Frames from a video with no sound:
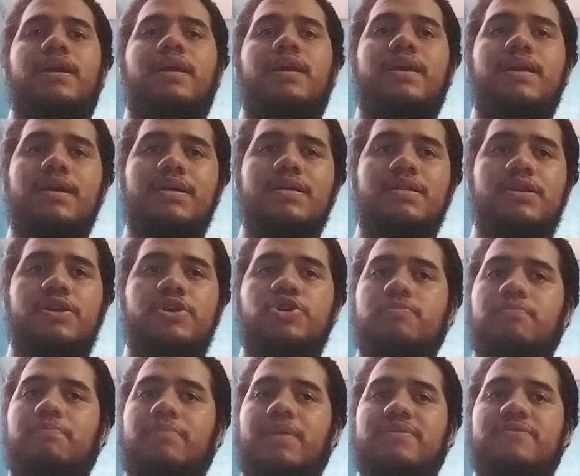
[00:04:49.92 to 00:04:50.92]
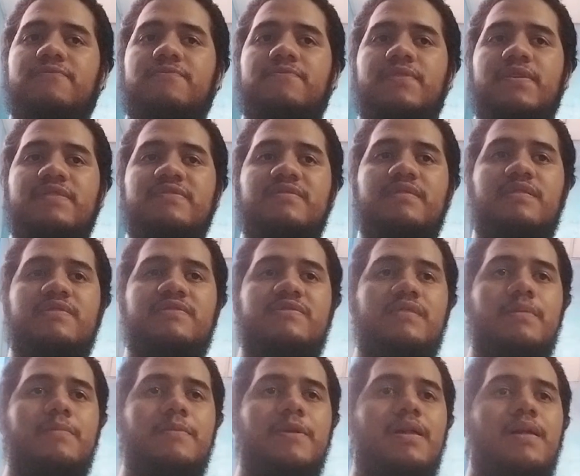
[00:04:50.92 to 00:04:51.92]
English but face
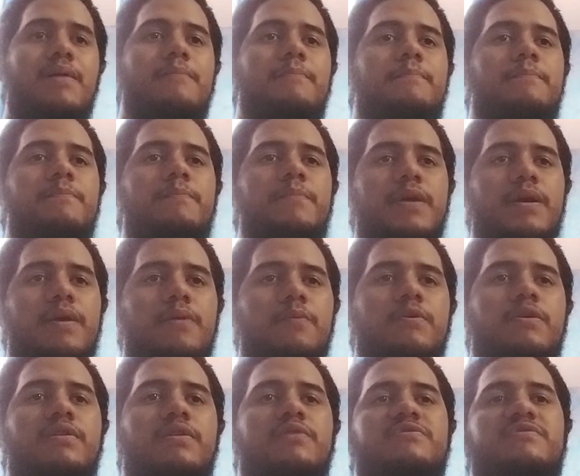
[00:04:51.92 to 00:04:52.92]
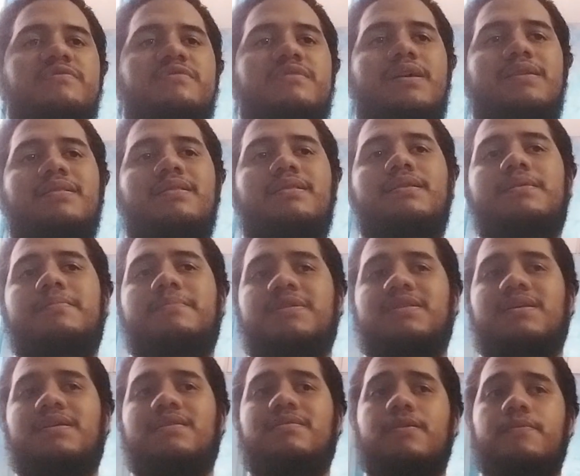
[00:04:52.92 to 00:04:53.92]
several barriers that limit
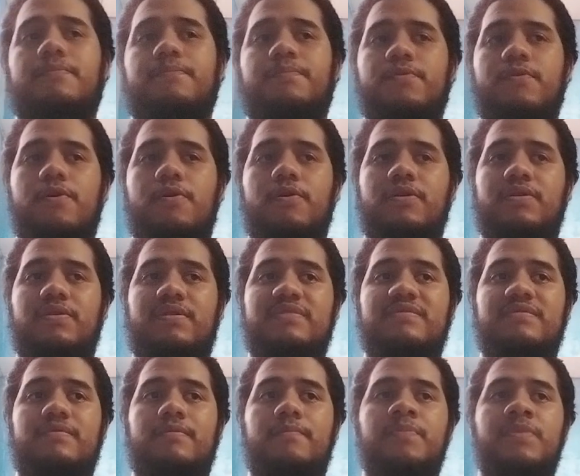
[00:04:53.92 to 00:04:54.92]
their progress.